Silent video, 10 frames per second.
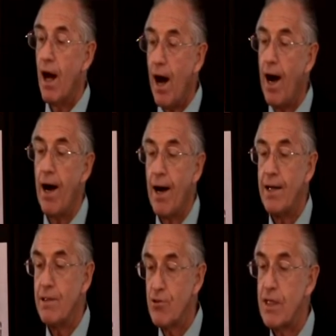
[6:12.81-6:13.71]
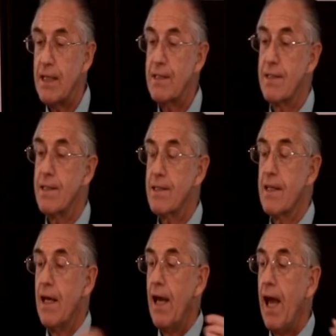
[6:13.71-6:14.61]
I,
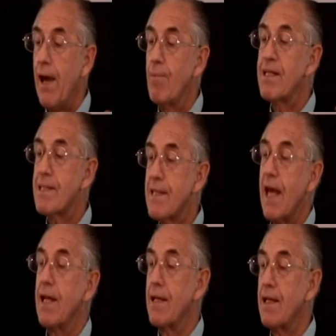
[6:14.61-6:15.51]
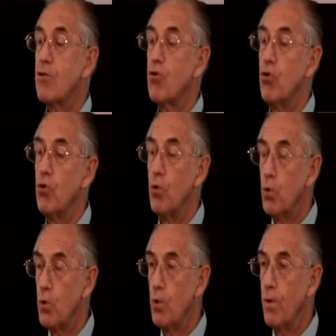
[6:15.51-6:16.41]
Jesus, am ascending
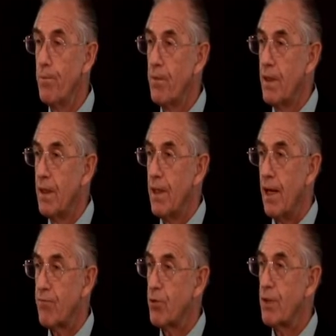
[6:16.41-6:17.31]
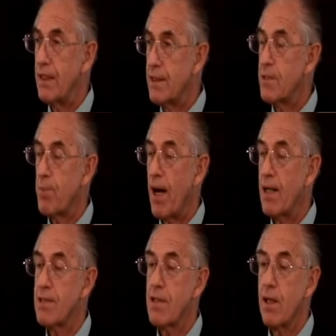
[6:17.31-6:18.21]
to I have to read this
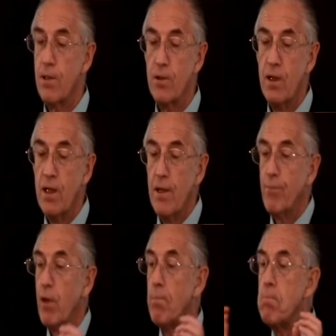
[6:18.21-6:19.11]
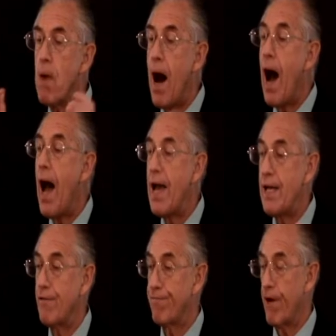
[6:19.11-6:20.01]
part slow.
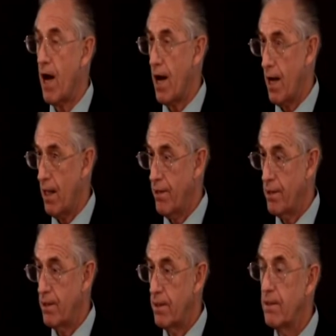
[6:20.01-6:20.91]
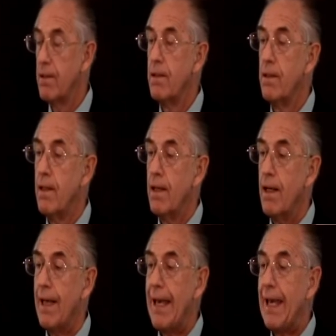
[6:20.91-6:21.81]
My Father
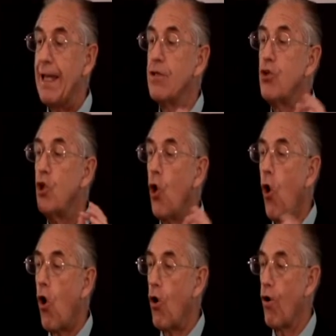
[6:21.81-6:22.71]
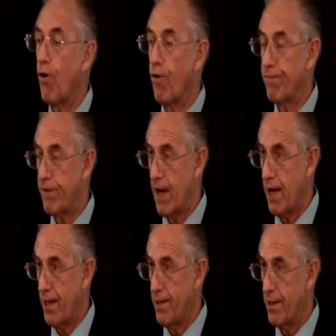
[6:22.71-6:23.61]
and your
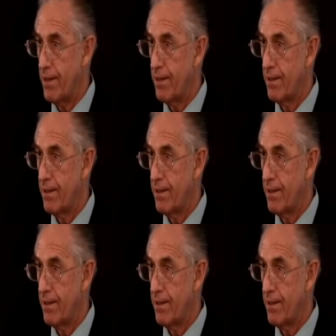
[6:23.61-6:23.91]
Father.